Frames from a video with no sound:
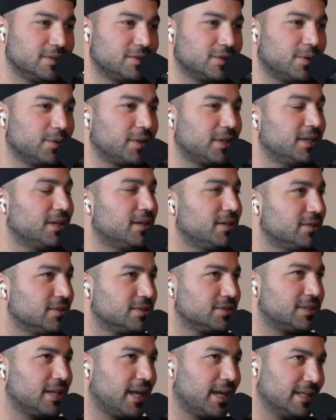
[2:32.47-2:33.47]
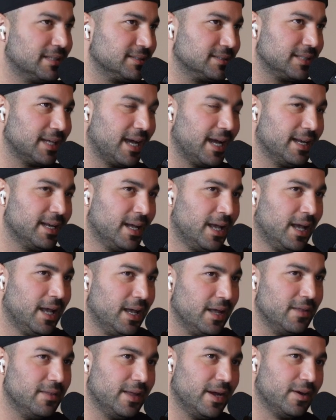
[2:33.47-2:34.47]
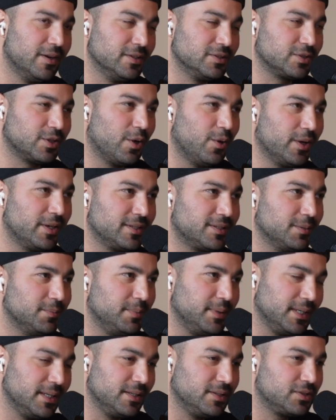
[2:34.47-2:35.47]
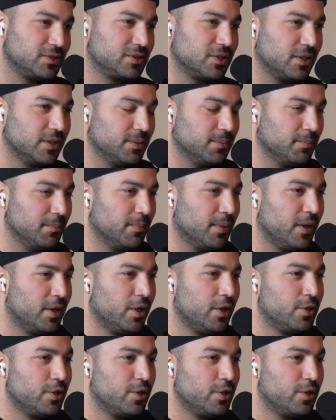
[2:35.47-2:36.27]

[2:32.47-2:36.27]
So he understands that there is going to be some